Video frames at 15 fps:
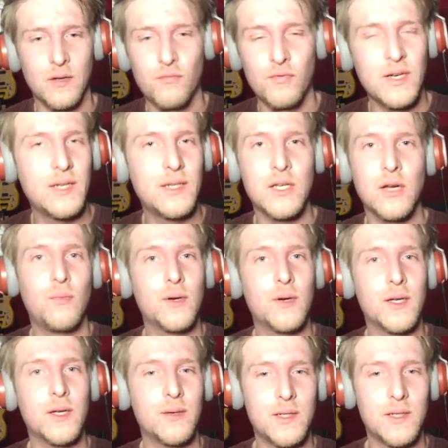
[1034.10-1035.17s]
I really don't
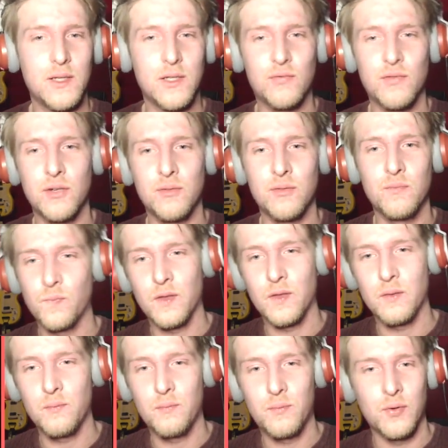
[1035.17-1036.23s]
want to go into this room.
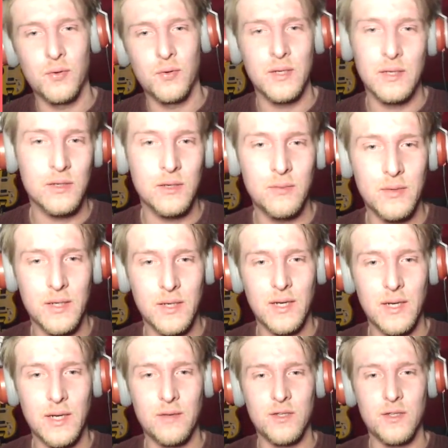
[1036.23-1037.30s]
But it looks like we're going
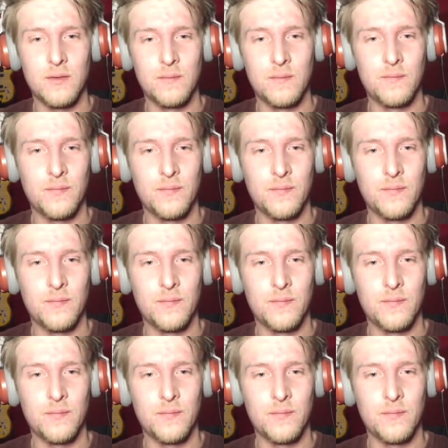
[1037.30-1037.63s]
to have to.